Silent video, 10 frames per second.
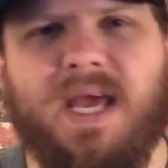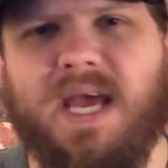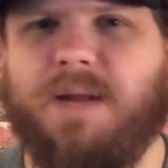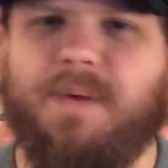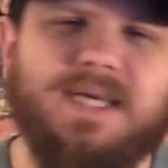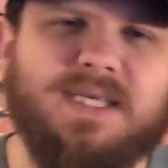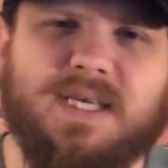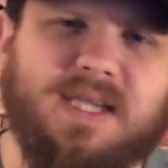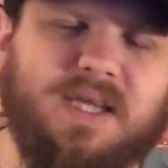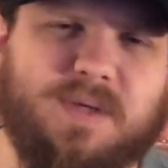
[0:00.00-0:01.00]
and
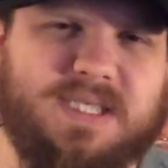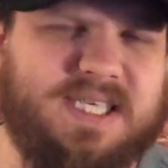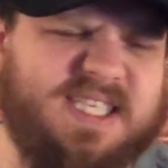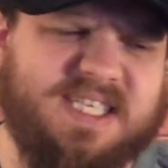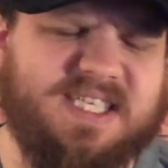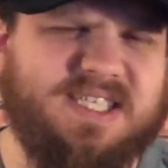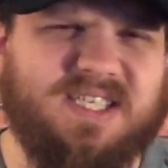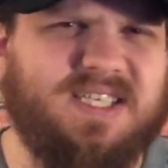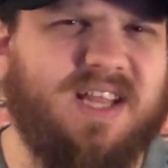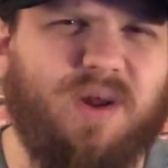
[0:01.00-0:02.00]
basically resistance is
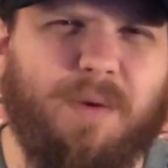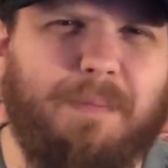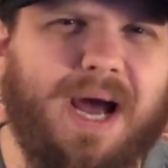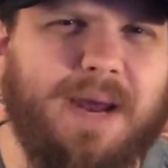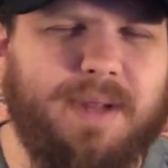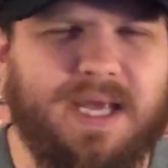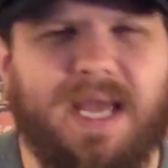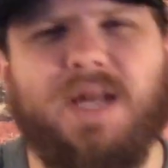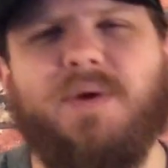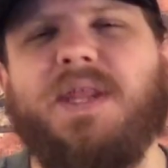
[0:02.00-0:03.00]
just a little bite, but they
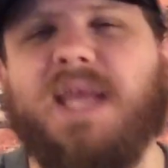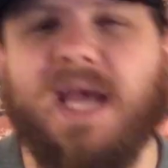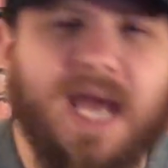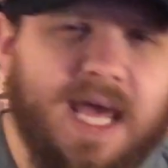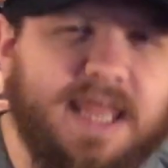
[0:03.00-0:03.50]
can't do anything.